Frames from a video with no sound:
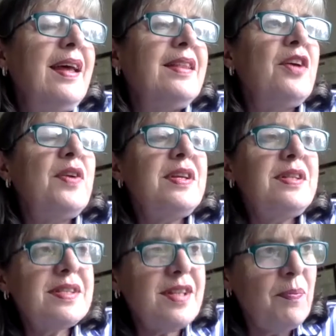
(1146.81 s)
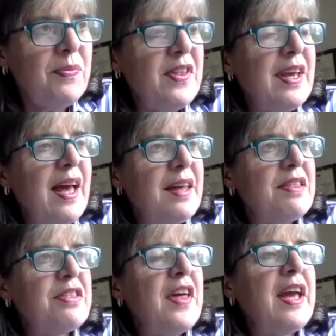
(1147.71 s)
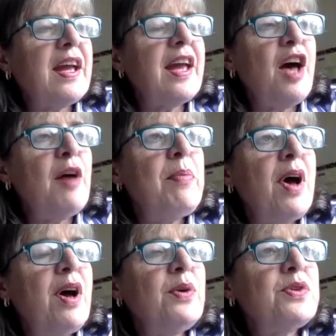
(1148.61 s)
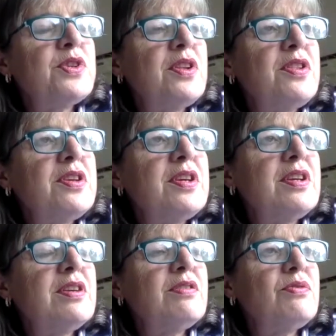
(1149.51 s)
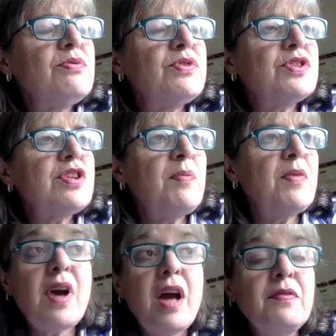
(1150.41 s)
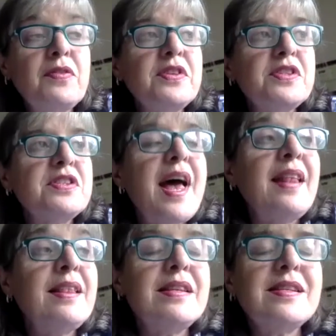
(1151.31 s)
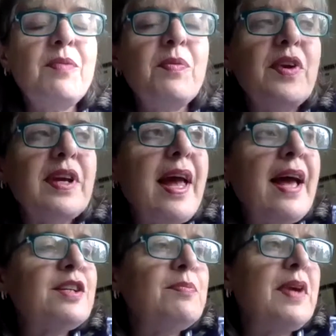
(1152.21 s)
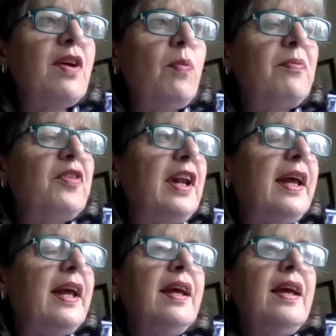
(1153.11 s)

There is something, I think, about the summer conferences and the summer academy, hopefully.